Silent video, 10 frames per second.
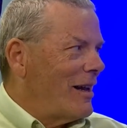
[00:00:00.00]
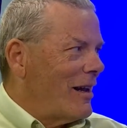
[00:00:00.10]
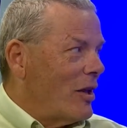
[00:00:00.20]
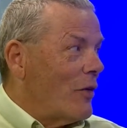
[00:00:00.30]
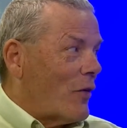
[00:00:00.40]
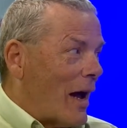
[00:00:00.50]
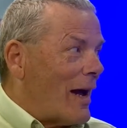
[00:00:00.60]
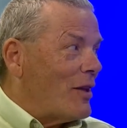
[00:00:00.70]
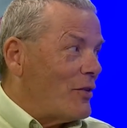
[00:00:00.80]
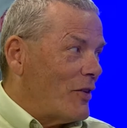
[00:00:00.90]
if
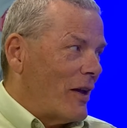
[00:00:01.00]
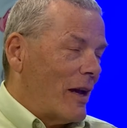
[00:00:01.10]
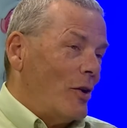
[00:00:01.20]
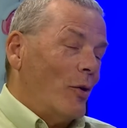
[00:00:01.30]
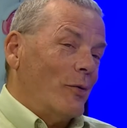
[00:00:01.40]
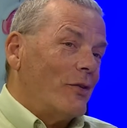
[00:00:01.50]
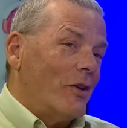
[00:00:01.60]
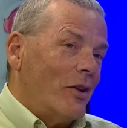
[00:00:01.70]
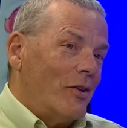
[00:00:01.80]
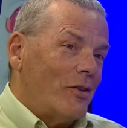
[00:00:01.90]
I say I don't
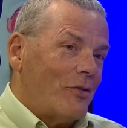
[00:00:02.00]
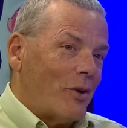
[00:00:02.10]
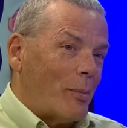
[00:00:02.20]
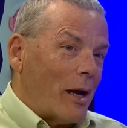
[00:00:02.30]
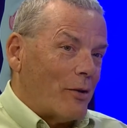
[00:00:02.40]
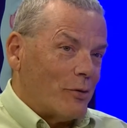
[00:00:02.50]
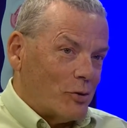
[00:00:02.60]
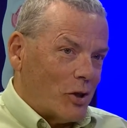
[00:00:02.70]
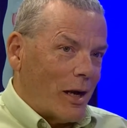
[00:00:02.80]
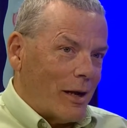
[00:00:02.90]
sin, the Apostle
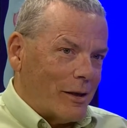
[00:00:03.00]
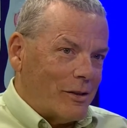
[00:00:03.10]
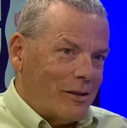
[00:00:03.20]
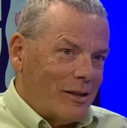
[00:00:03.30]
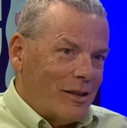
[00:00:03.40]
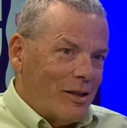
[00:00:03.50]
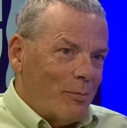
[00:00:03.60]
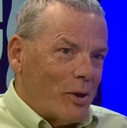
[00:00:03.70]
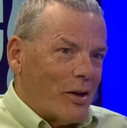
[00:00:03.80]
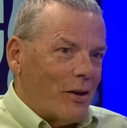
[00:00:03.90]
John,
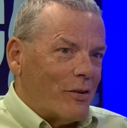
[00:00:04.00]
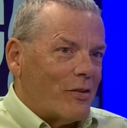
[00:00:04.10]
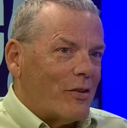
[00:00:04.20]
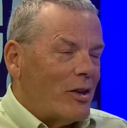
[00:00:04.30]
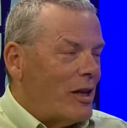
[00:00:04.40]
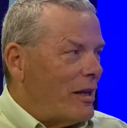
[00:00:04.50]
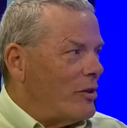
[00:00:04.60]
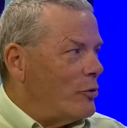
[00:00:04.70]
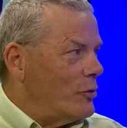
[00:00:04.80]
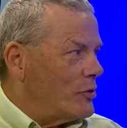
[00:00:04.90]
because he
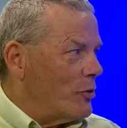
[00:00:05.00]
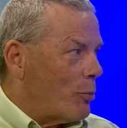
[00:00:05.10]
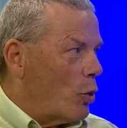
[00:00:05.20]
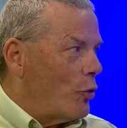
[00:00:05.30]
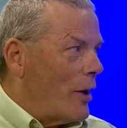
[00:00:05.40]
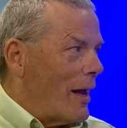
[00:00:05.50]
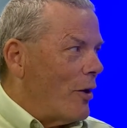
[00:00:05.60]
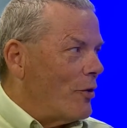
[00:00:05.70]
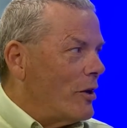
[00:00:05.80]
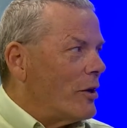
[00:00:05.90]
used the
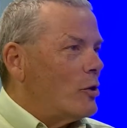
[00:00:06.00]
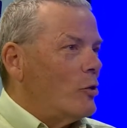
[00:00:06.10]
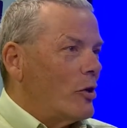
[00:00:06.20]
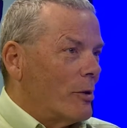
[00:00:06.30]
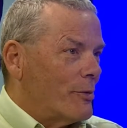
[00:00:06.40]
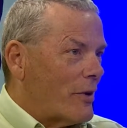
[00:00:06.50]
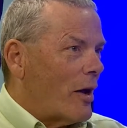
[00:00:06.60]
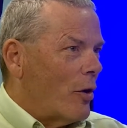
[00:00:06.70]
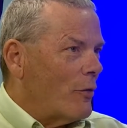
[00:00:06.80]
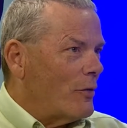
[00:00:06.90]
pronoun including
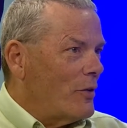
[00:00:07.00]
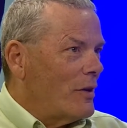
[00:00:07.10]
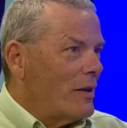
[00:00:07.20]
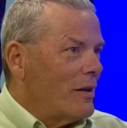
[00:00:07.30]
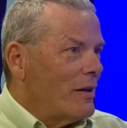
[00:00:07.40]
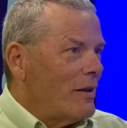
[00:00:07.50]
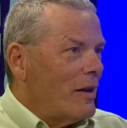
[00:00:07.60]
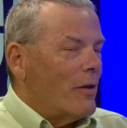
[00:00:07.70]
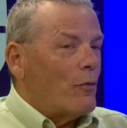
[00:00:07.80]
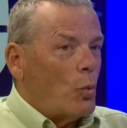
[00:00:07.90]
himself,
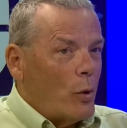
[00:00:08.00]
if